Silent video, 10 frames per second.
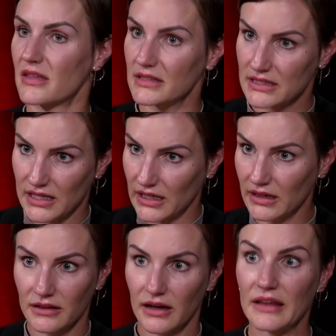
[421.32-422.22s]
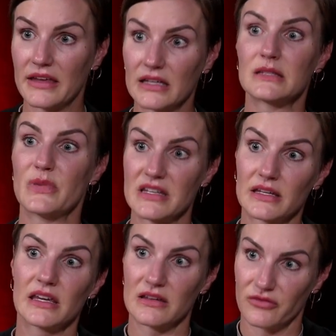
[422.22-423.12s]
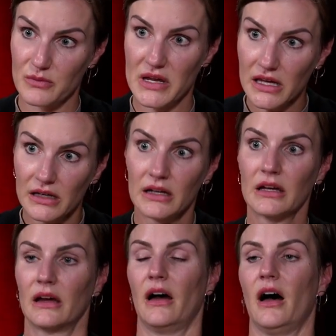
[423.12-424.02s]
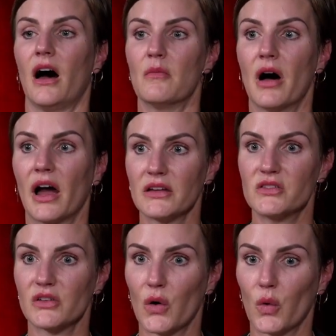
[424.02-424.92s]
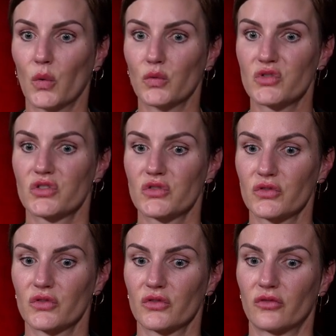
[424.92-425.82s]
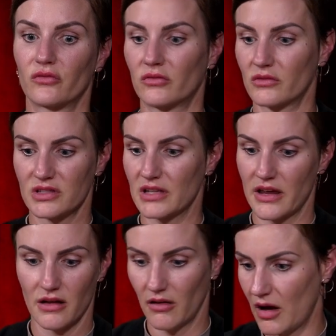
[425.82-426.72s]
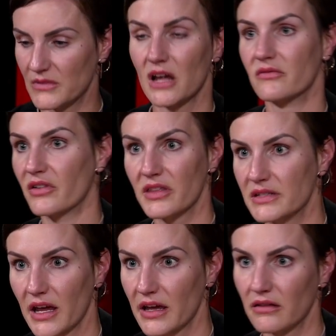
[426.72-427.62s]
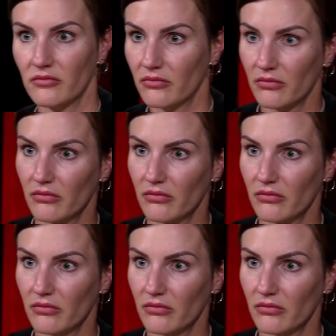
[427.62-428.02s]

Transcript: think that's key. I think it's been key for me. Um, I don't say, oh, I'm done for the day.